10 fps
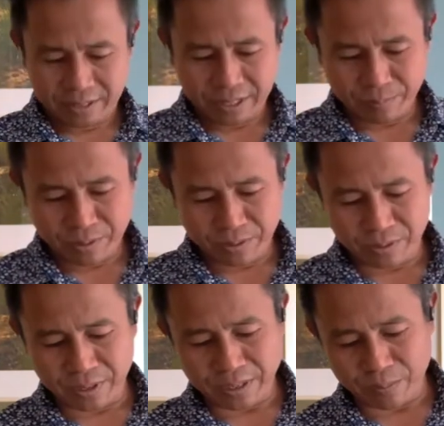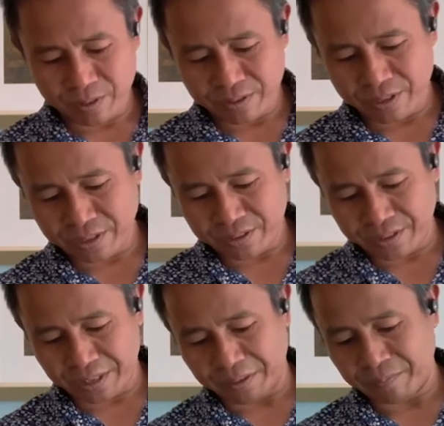chapter three, verse
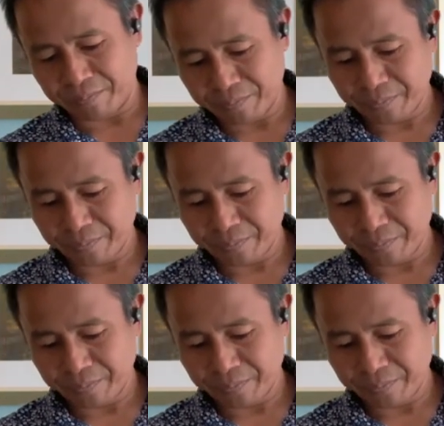sixteen,